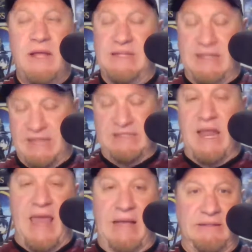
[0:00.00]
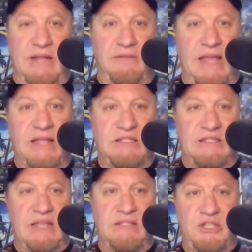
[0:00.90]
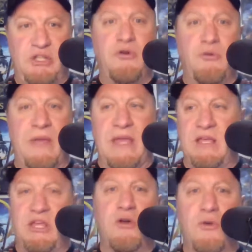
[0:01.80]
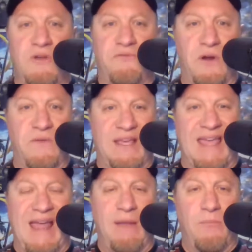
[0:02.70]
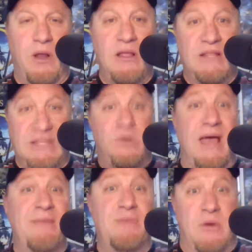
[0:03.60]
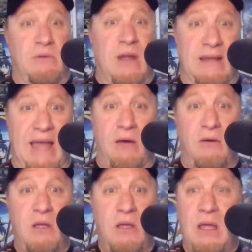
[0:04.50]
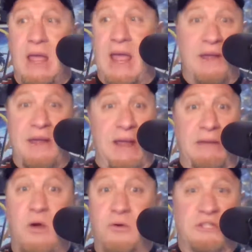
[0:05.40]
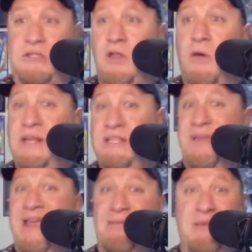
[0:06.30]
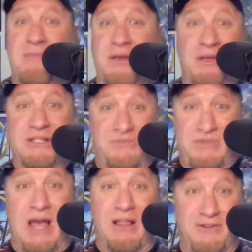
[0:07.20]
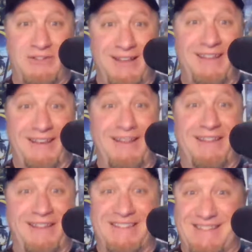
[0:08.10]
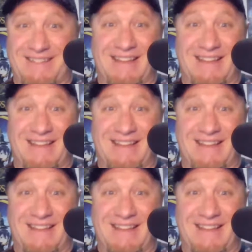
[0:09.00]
That's not acting. That's you being you in front of a camera. That's what I'm doing right now. And notice nobody's paying me millions of dollars. Just,